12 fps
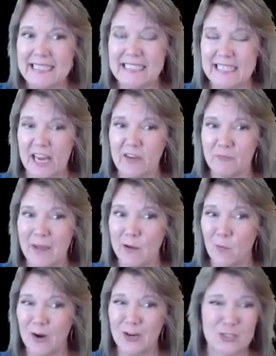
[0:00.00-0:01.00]
save my
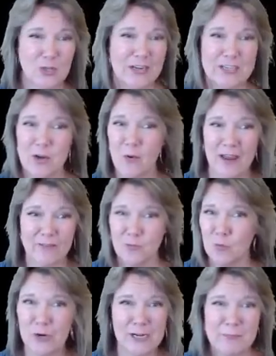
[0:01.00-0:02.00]
work so I don't have to
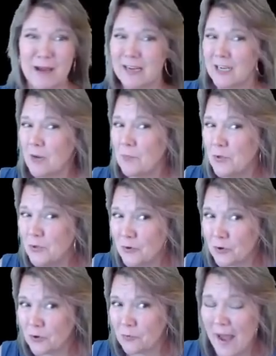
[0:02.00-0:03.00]
worry about a computer
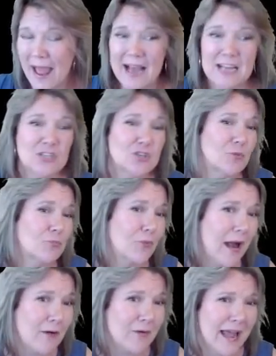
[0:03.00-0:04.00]
crash or
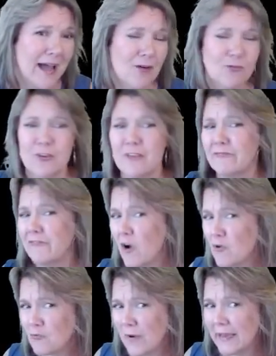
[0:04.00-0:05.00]
brownout or the
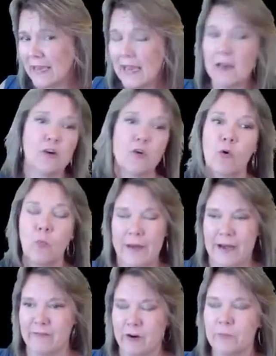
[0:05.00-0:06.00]
phone ringing or
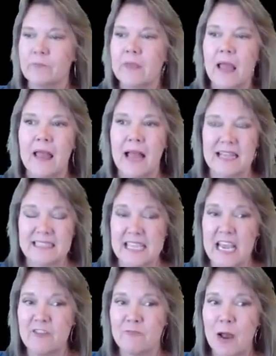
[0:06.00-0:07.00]
whatever.
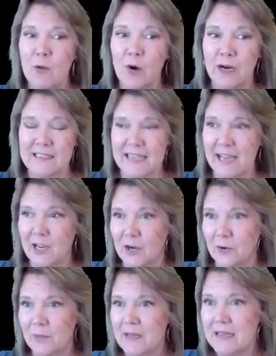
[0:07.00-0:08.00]
Save my work as I
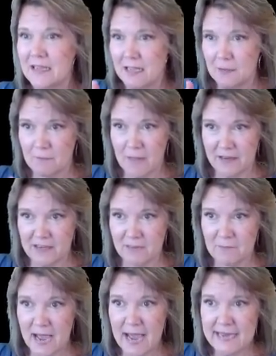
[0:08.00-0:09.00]
go.
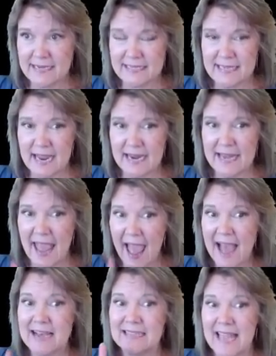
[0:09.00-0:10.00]
My design
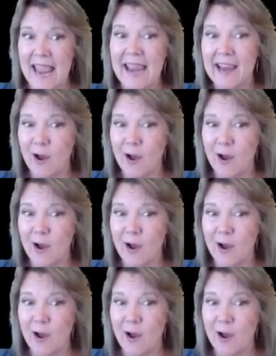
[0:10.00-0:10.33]
has a